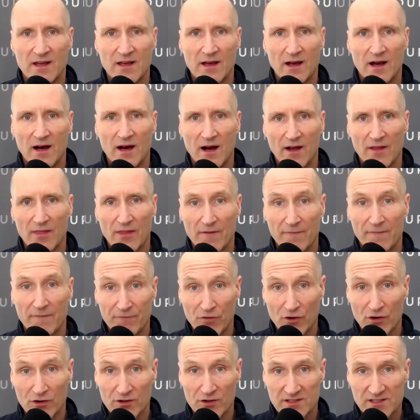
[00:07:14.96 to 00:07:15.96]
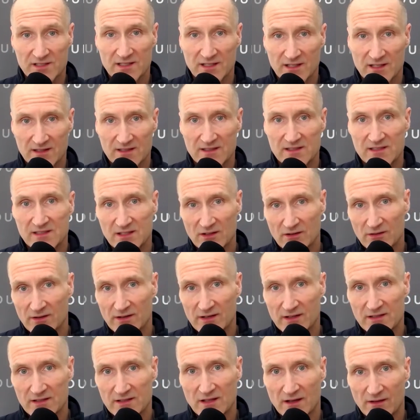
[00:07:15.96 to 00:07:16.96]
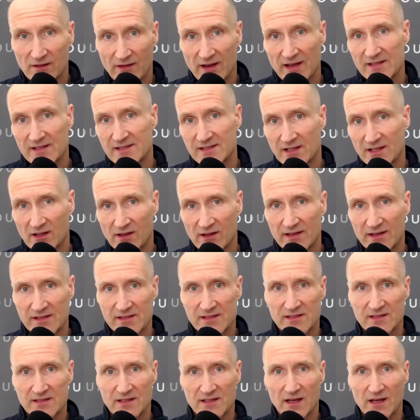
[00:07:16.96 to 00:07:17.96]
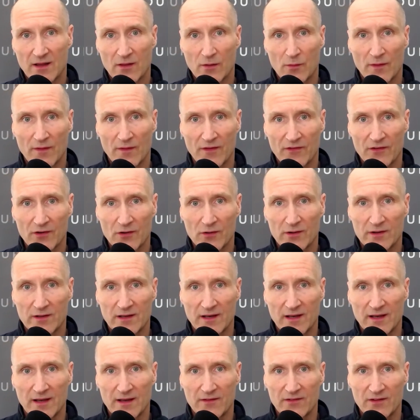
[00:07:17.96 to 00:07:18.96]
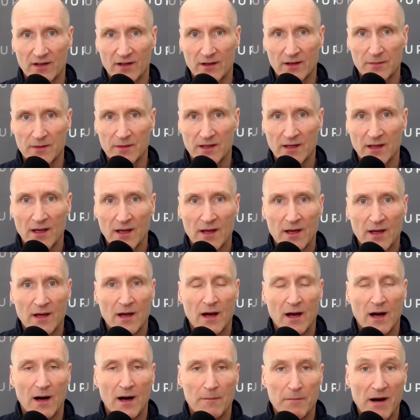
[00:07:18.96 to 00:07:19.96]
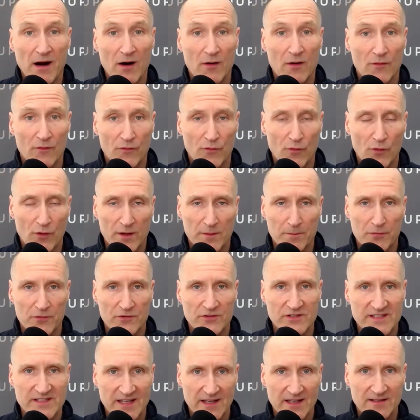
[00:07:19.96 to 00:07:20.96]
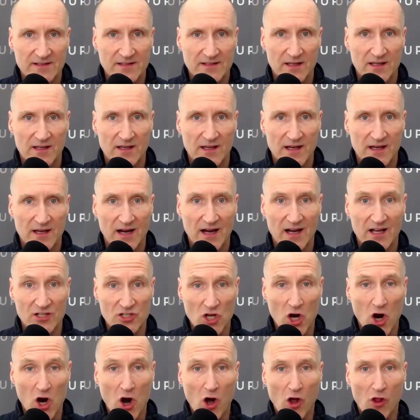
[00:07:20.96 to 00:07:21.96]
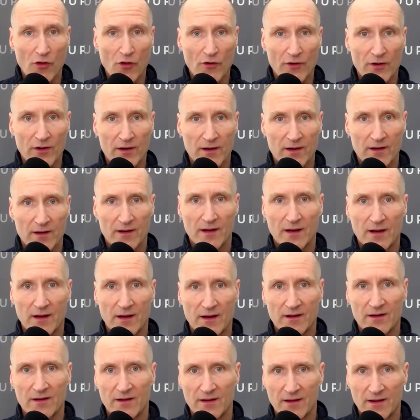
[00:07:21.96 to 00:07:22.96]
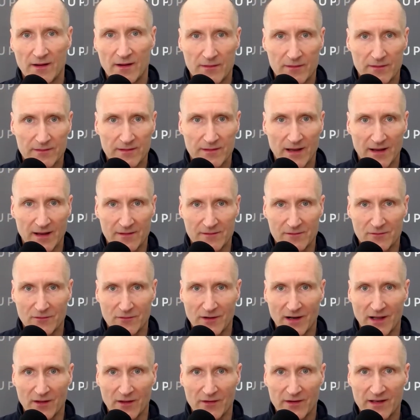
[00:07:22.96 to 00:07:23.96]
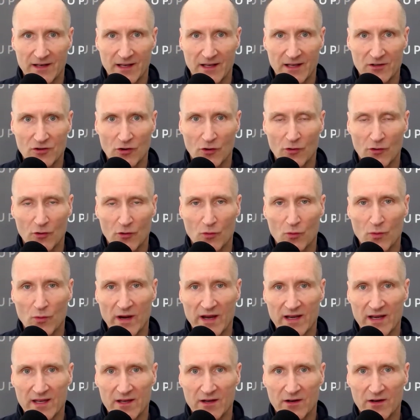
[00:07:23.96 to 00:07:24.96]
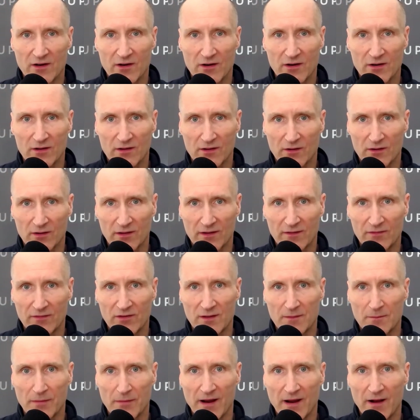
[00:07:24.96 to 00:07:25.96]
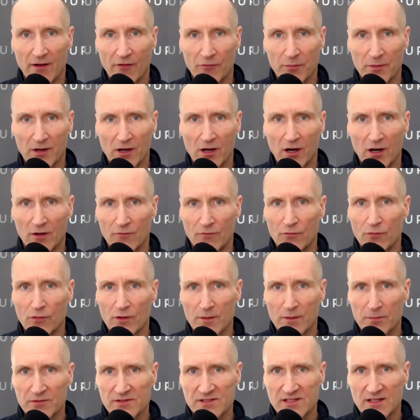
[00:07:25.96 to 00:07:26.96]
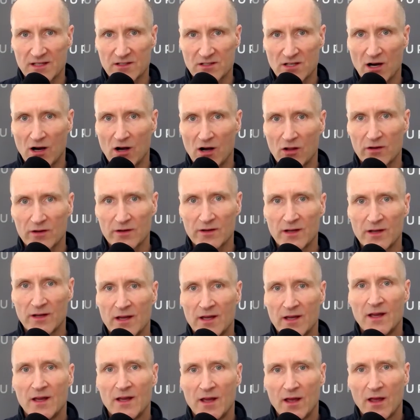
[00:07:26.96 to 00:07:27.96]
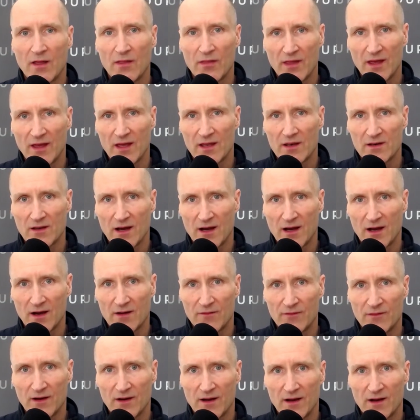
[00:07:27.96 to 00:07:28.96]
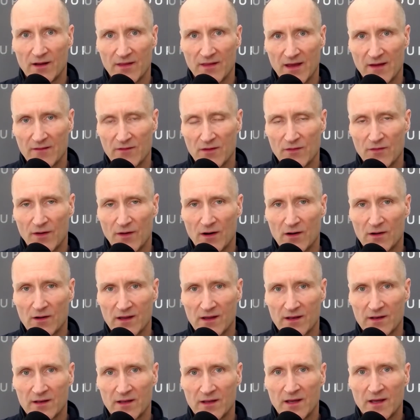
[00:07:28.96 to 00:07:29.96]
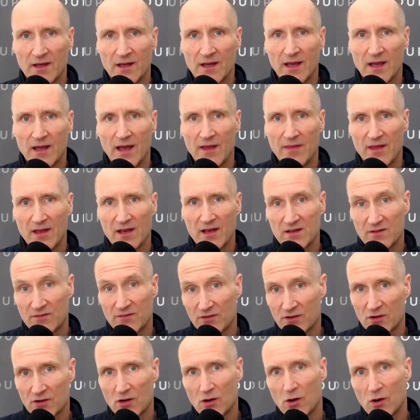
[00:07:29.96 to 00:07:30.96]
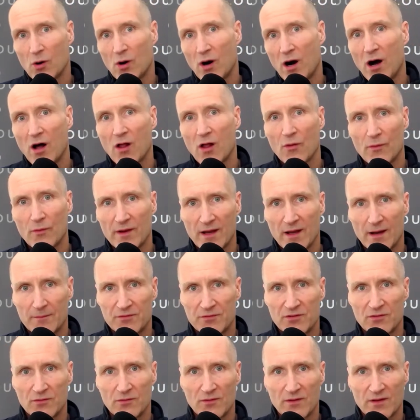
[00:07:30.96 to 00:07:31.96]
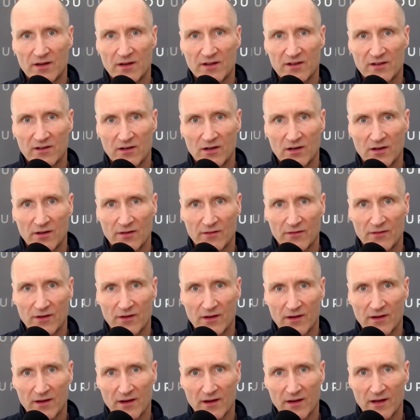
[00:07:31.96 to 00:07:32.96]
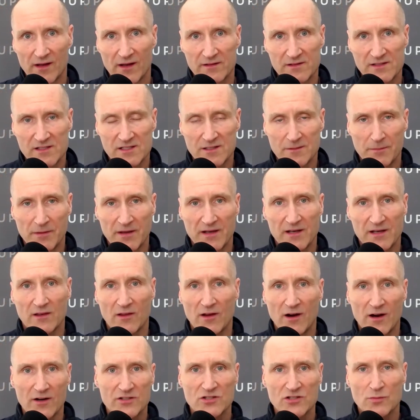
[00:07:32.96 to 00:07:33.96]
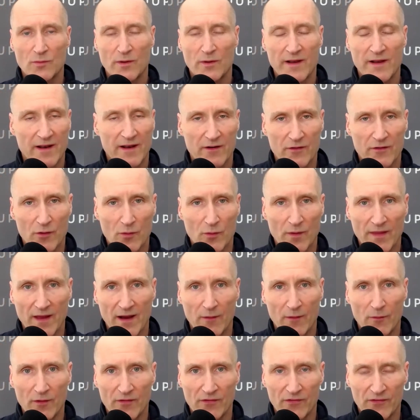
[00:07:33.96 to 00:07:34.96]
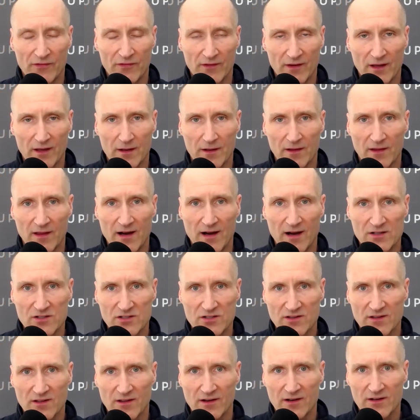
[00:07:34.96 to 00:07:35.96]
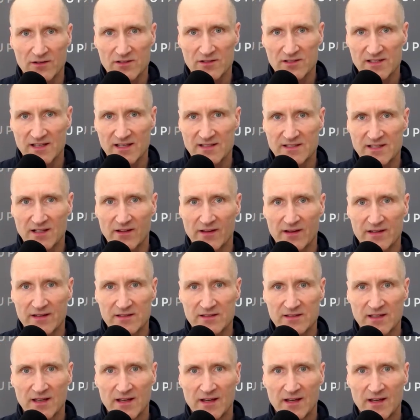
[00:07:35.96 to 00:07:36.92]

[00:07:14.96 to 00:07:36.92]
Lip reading: The first in the series of SLS, the one that's going today, is going to be about 40% taller. We're not looking at total weight here or lifting pounds, but call it 40% taller than the Heavy Falcon. And then if you go all the way up to the anticipated largest one, I don't know when that one's going to launch, the largest SLS,